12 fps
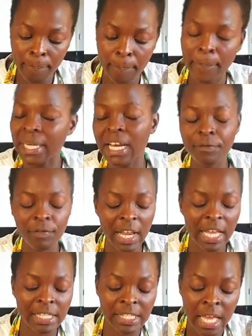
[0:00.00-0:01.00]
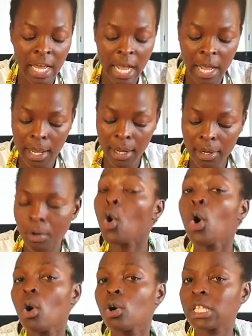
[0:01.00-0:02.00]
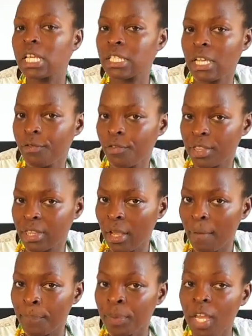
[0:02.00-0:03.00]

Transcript: bran flakes, oats and everything.